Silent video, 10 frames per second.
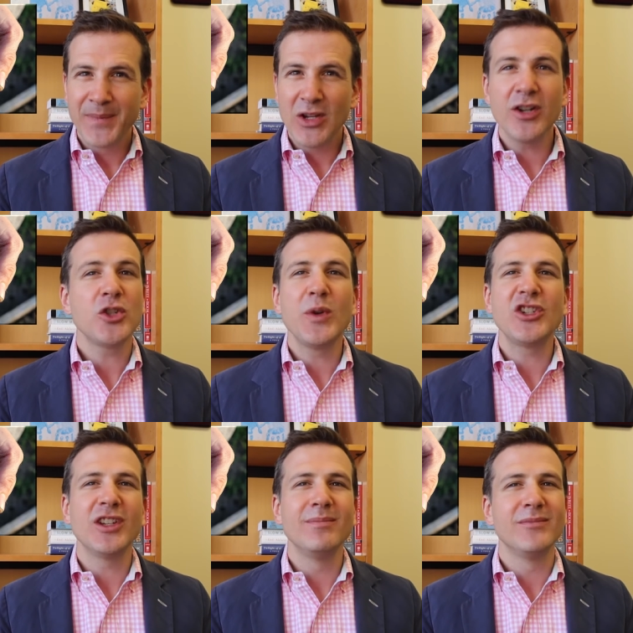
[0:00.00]
Your
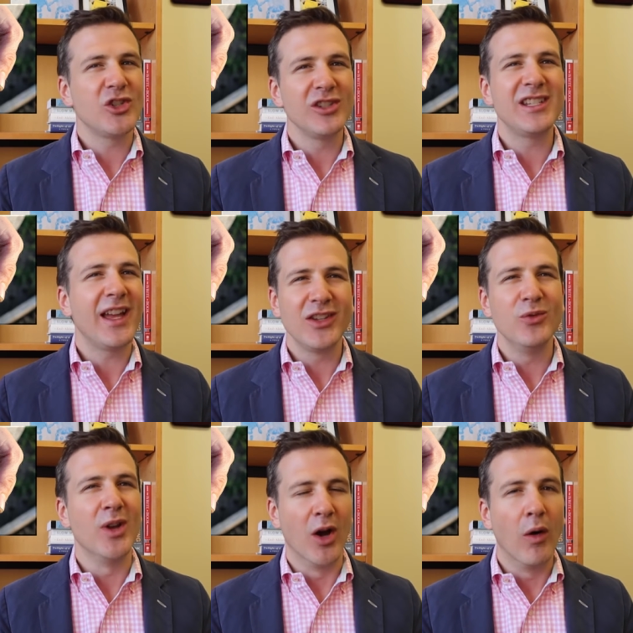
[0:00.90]
intuition should tell
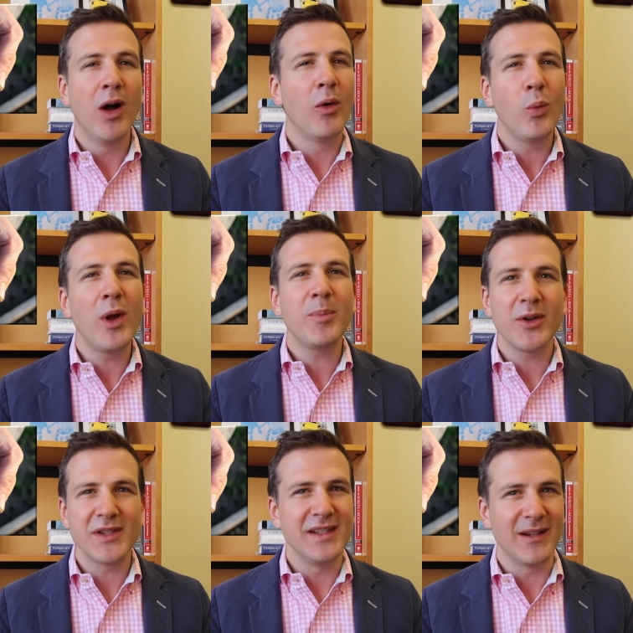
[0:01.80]
you no. A
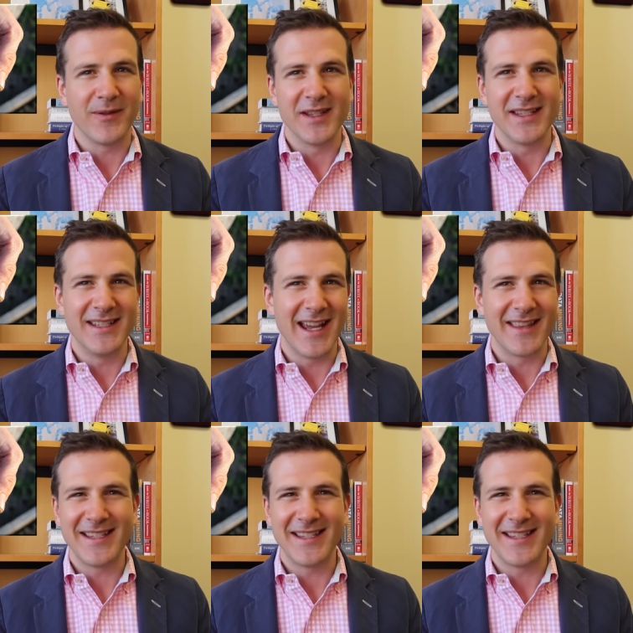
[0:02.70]
one-person difference in death